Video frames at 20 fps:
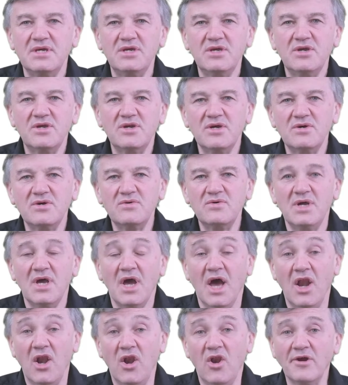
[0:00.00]
You know,
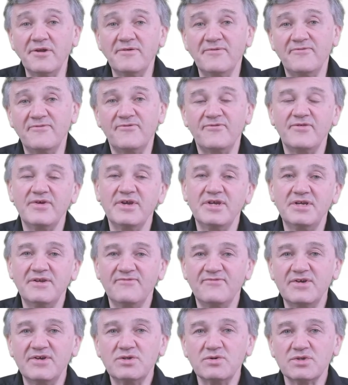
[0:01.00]
a lot of
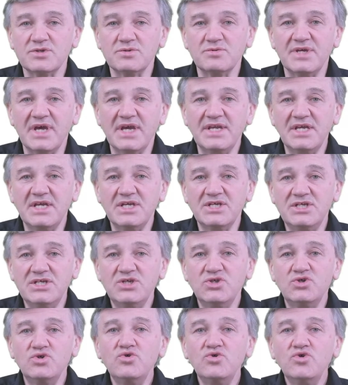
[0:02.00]
individuals with
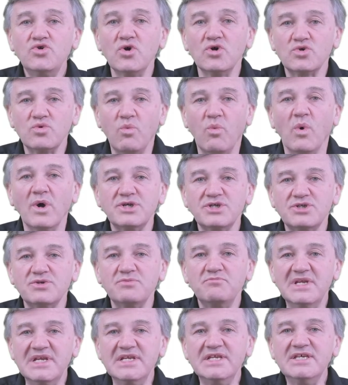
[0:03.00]
ADHD do not want to
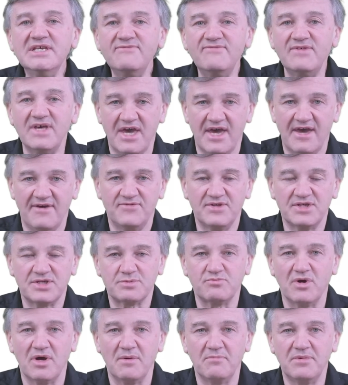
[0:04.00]
believe they have this
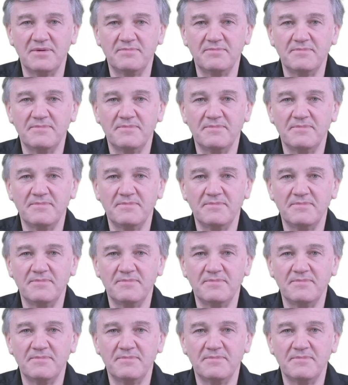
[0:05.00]
problem,